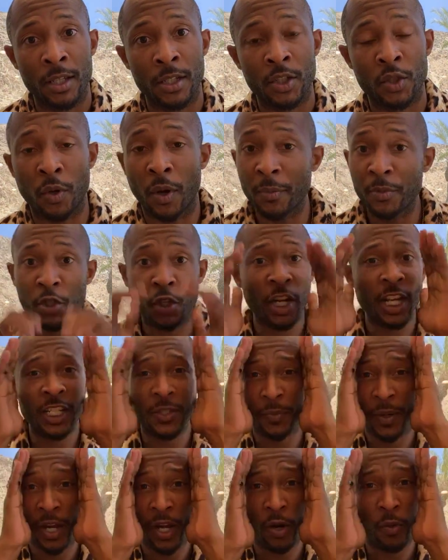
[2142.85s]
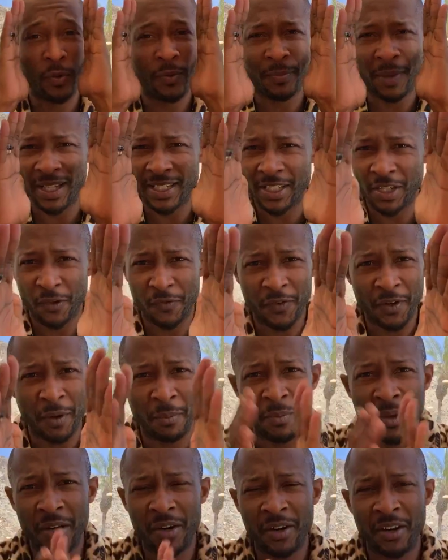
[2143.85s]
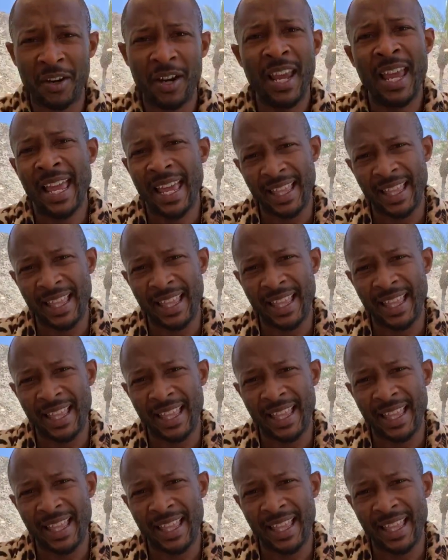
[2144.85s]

So I'm transparent with myself in the mirror,